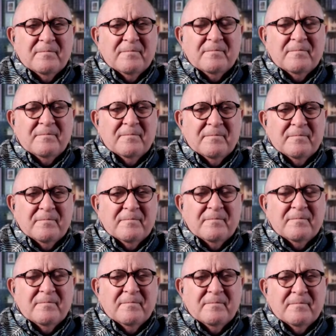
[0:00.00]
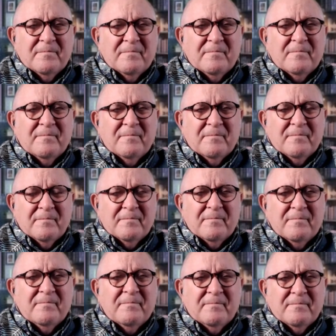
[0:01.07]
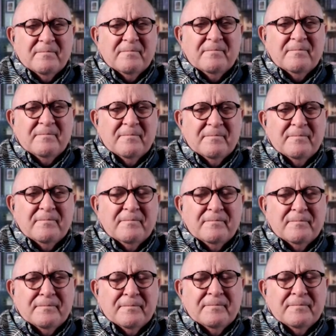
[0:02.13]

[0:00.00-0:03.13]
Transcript: The person shown says nothing.